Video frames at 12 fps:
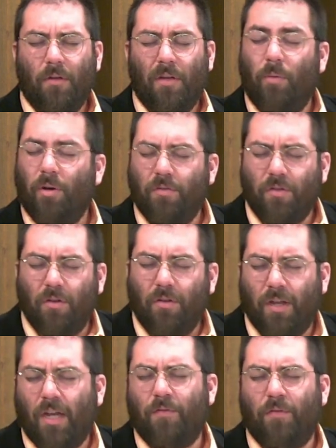And we are so
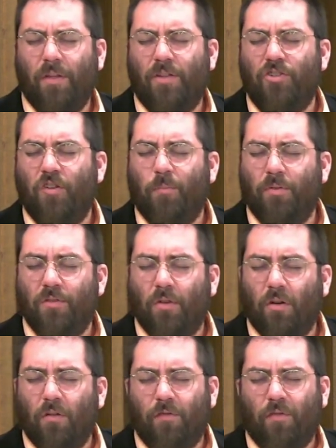thankful that you have
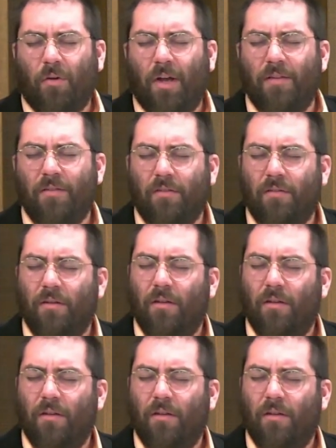preserved for us